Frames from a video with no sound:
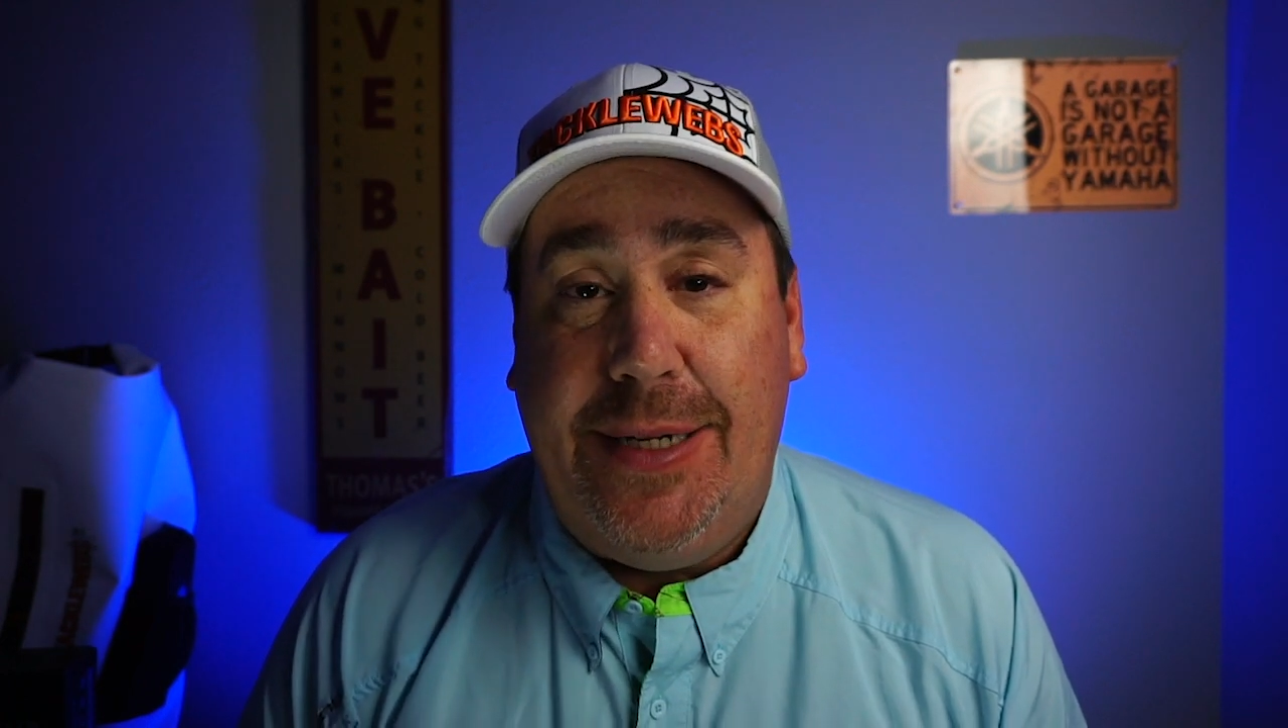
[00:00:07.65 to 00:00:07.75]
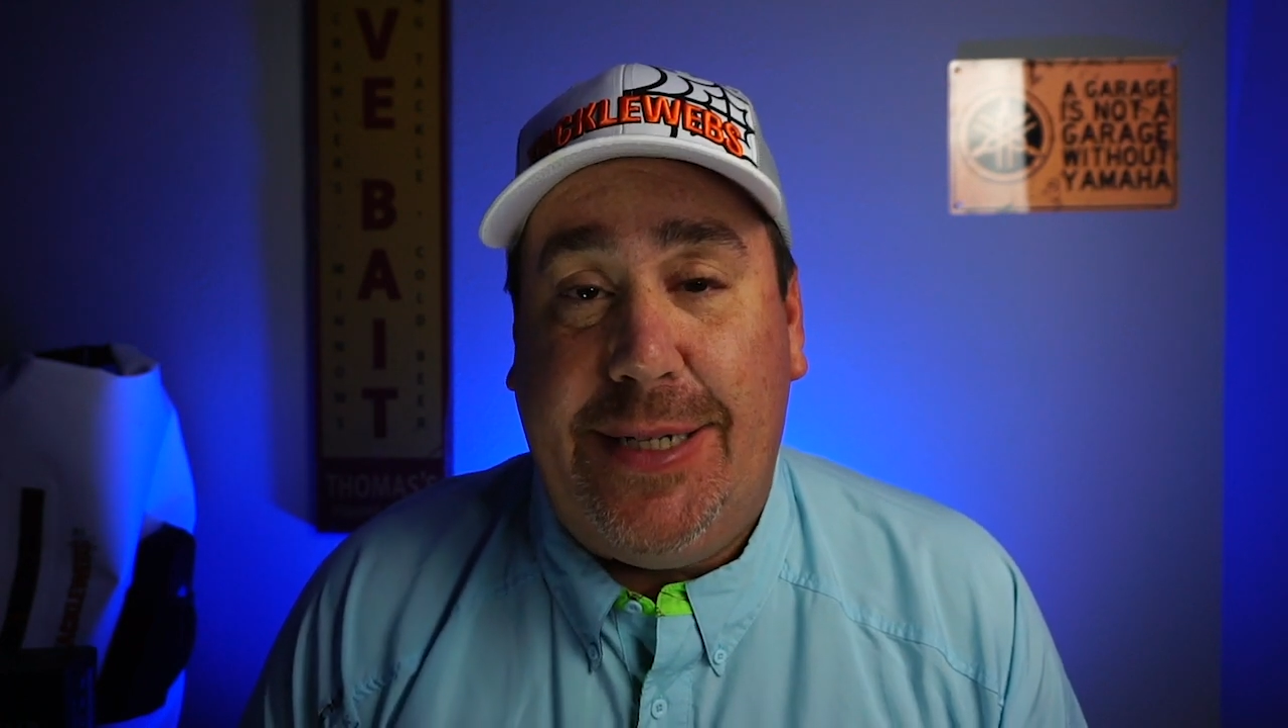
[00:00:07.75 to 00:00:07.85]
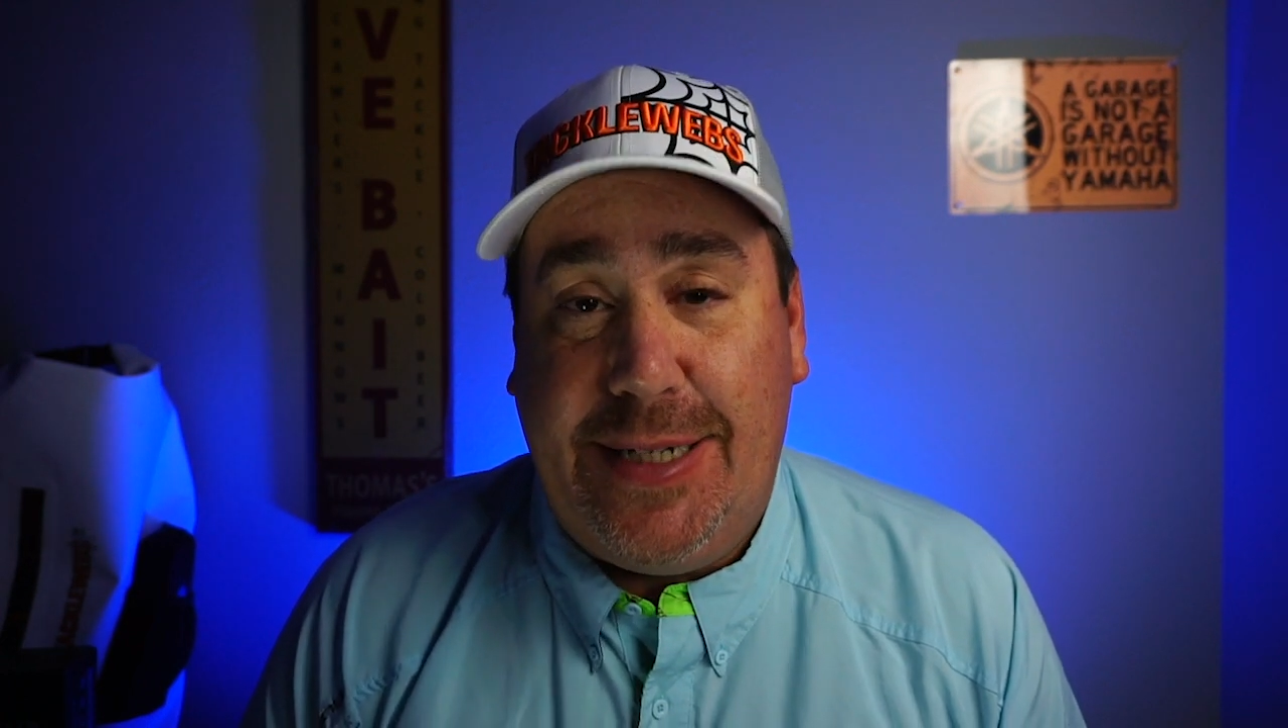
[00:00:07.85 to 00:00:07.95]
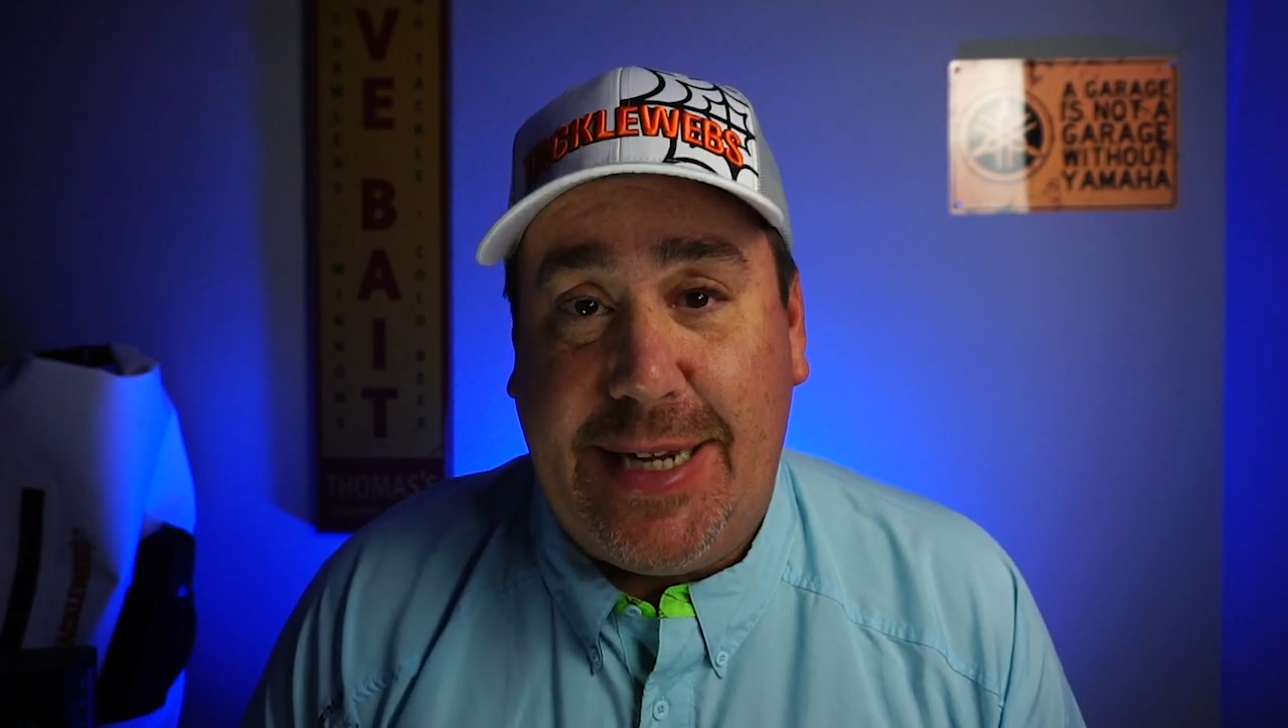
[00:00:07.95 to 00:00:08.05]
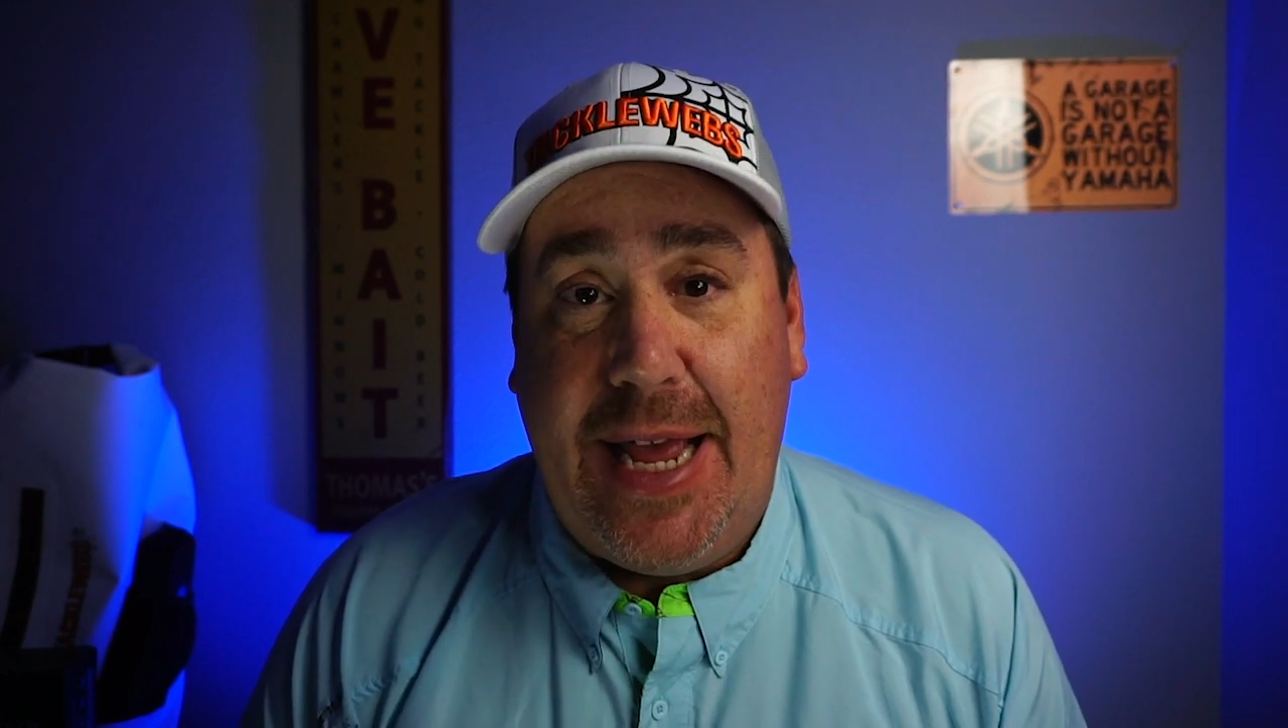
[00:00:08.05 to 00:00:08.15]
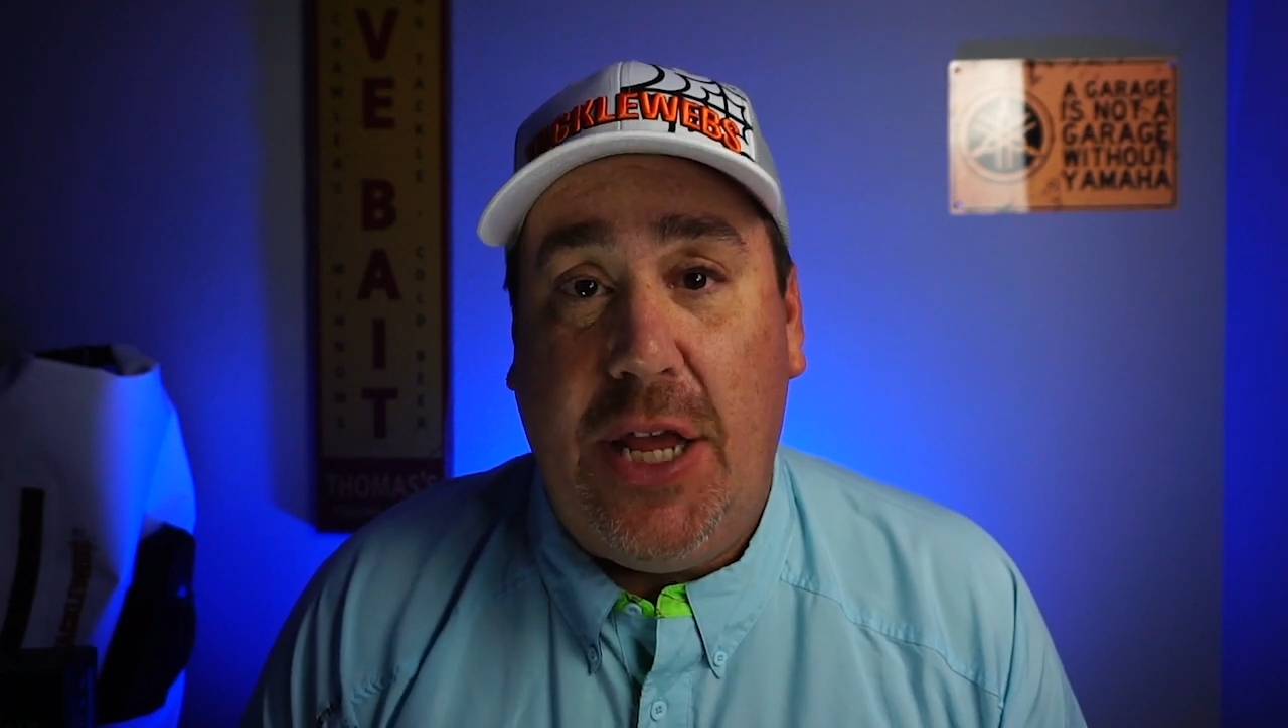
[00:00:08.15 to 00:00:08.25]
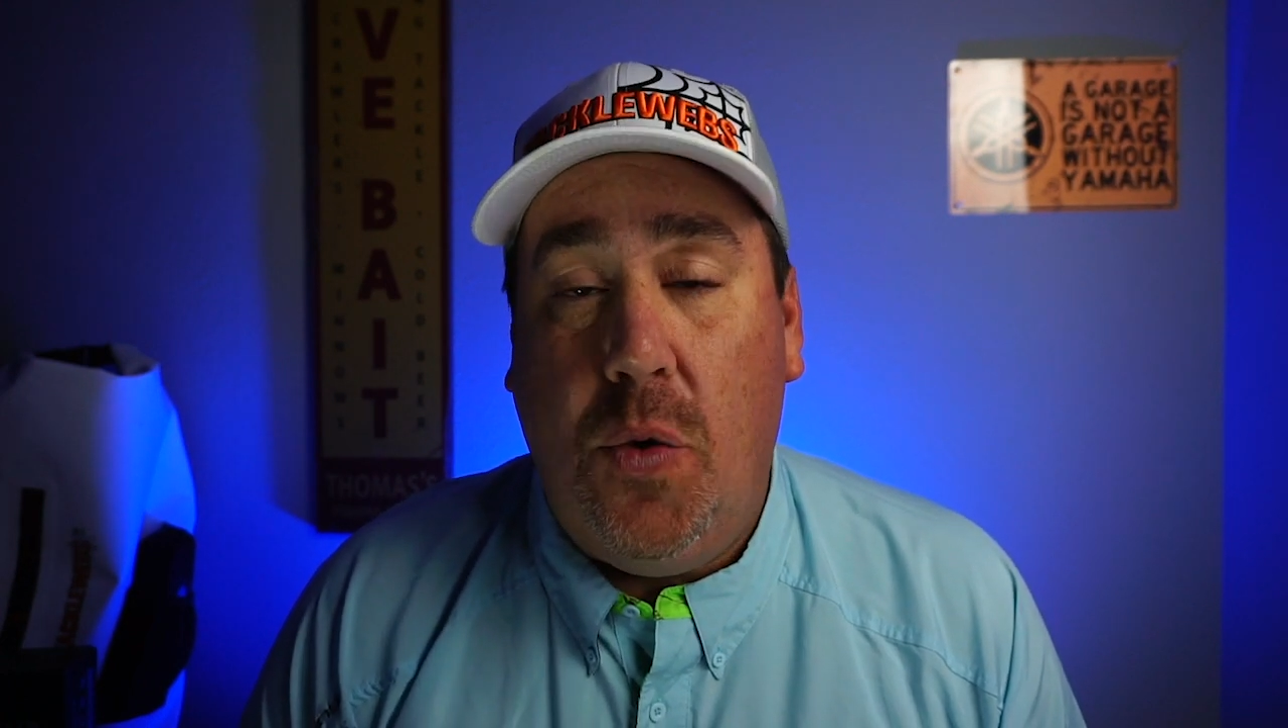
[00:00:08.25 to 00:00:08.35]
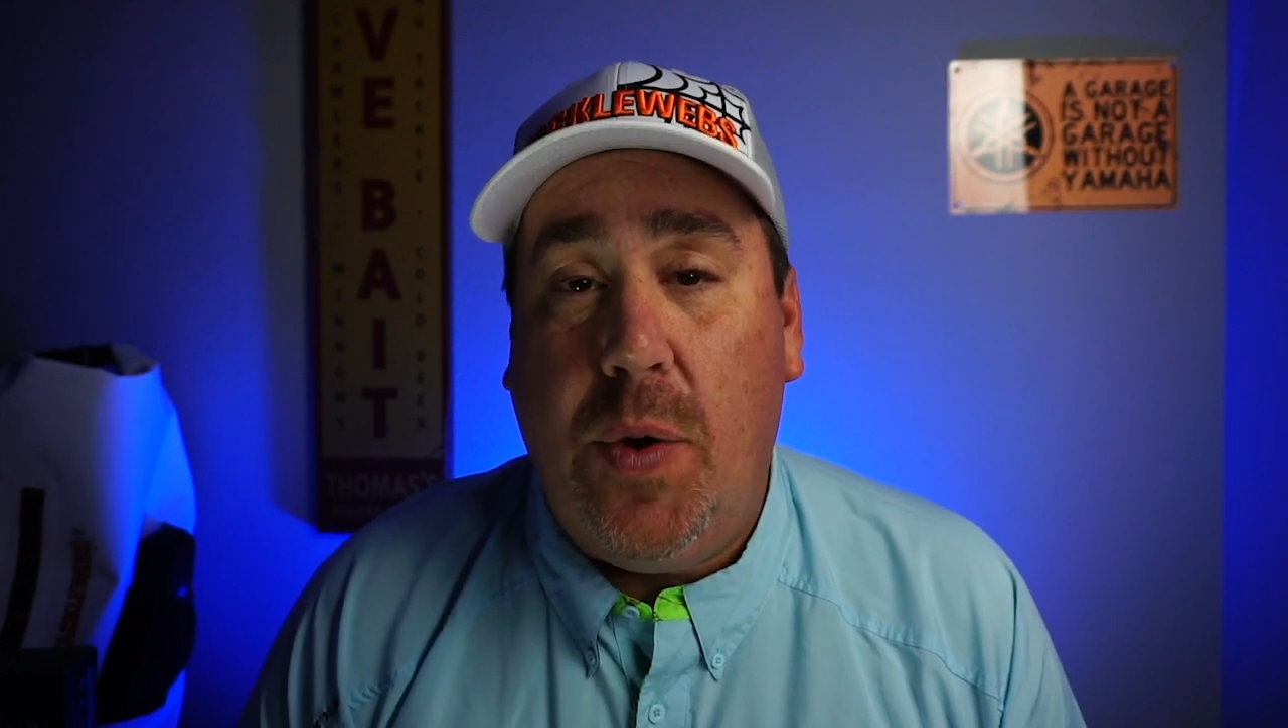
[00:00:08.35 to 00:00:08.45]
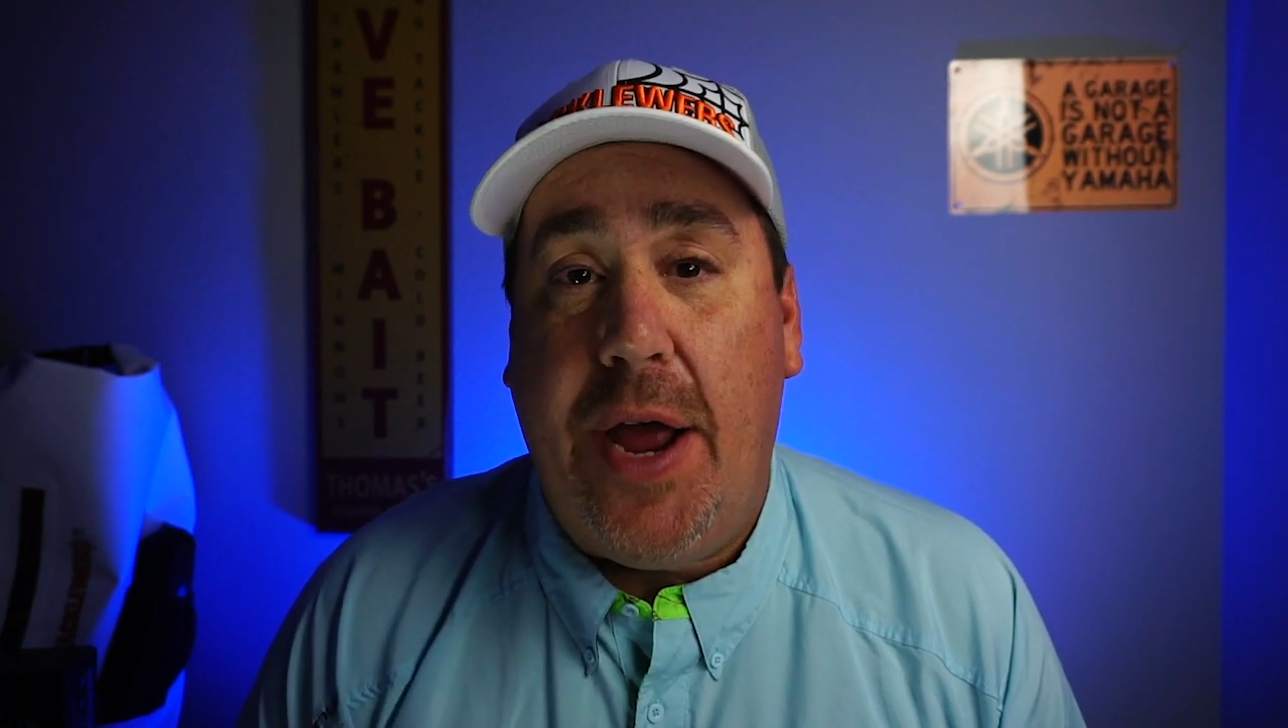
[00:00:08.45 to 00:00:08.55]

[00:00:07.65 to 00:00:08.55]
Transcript: Today, you and